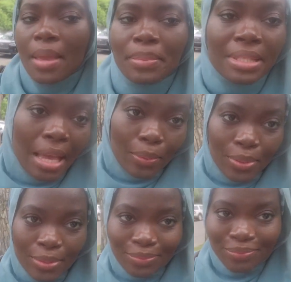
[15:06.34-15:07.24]
Peace
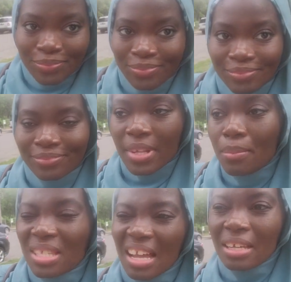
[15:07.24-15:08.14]
out.
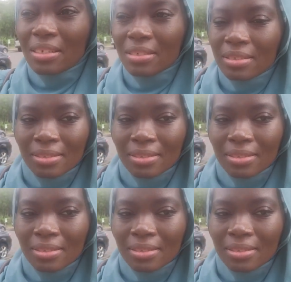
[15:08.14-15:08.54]
I'm tired